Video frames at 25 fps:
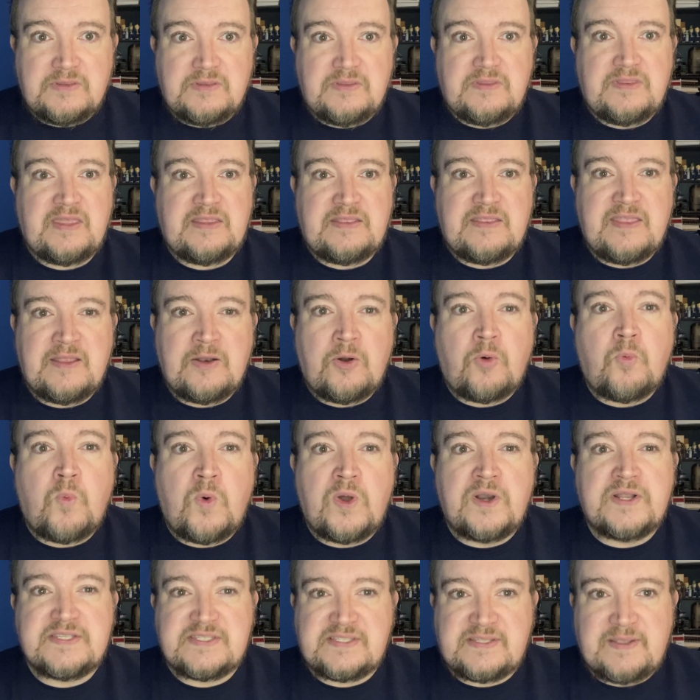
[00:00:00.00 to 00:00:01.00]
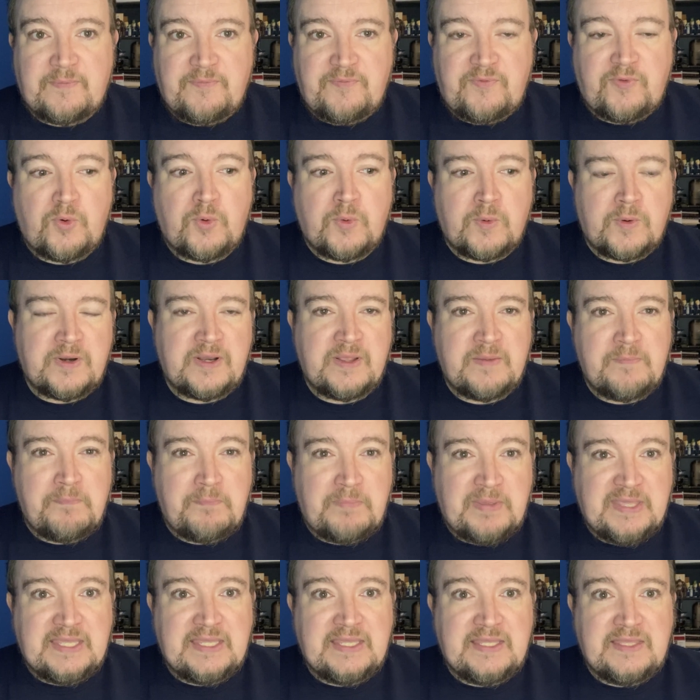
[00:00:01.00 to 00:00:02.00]
They don't want to step forward and
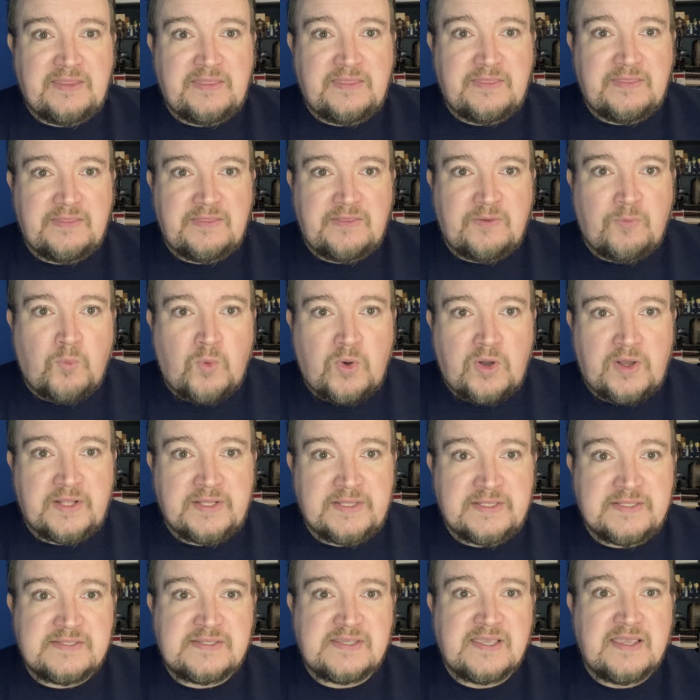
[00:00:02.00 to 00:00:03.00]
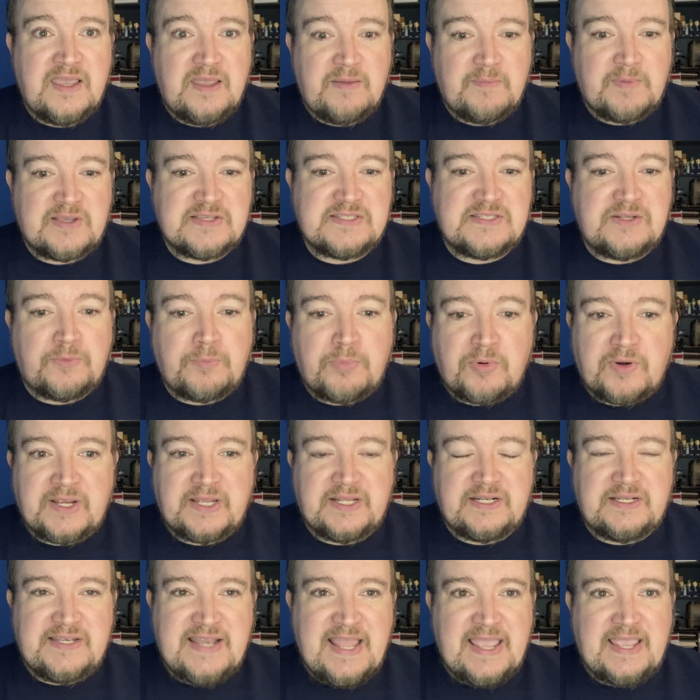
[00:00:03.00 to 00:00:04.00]
be the ones because it'll bring a
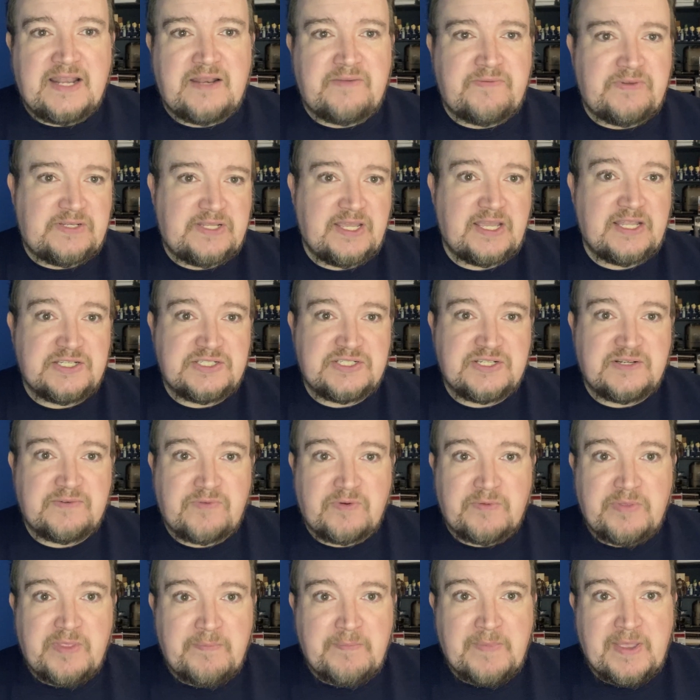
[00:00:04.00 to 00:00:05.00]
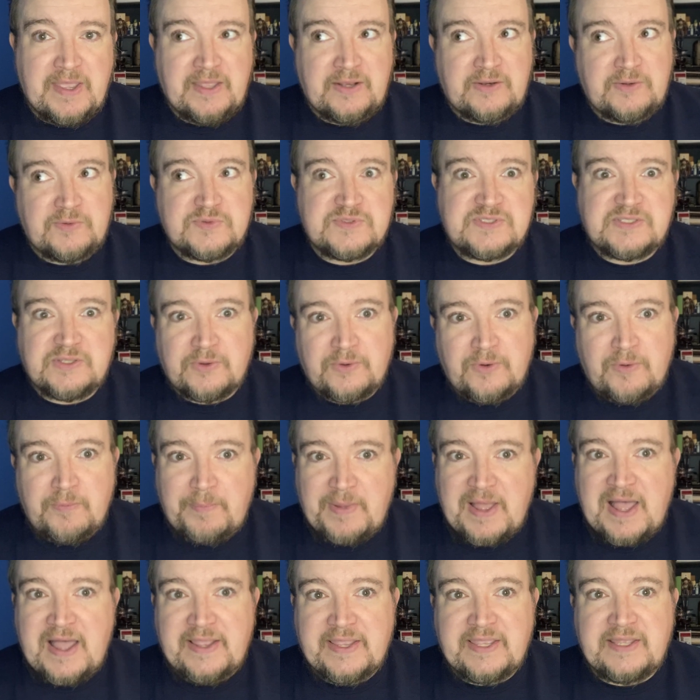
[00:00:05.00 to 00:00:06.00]
negative attention from the men who still don't
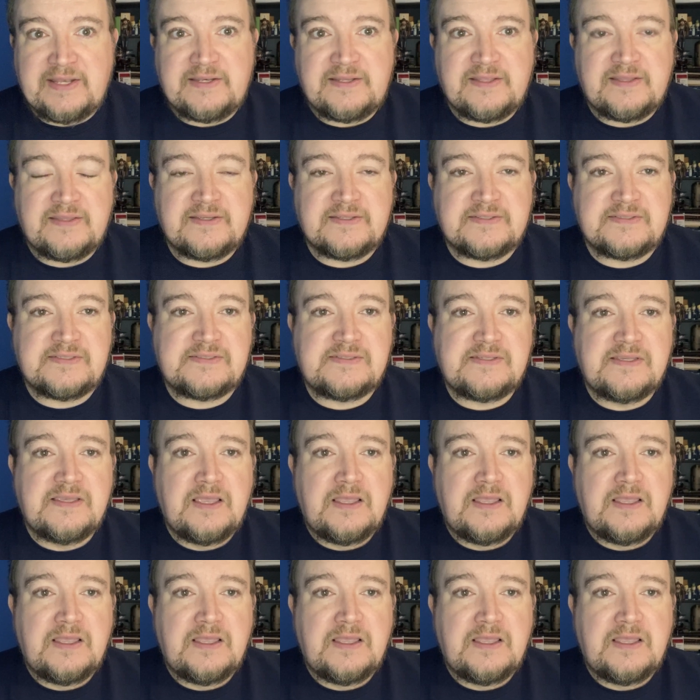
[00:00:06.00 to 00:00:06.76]
buy into this